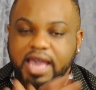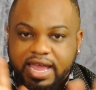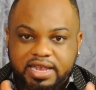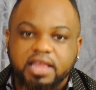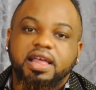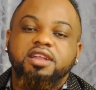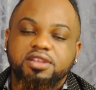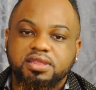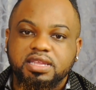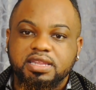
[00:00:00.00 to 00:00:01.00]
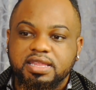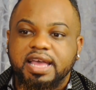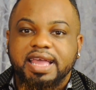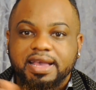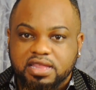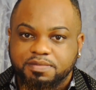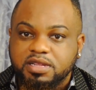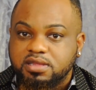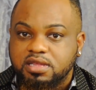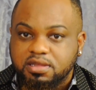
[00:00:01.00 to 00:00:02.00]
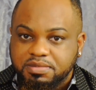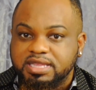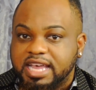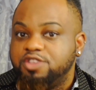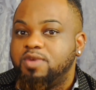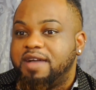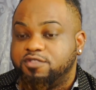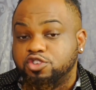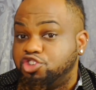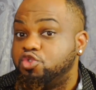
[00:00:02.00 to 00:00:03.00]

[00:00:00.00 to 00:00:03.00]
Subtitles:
And understanding that acceptance doesn't mean that you have to